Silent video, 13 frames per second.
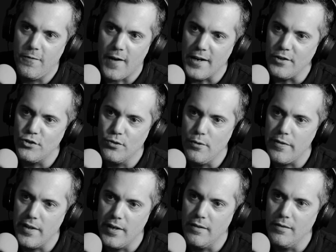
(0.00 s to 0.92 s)
find
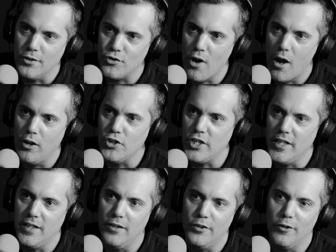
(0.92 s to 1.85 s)
truth in
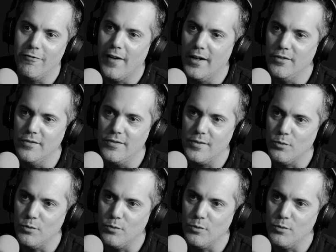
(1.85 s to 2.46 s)
astrology, you could find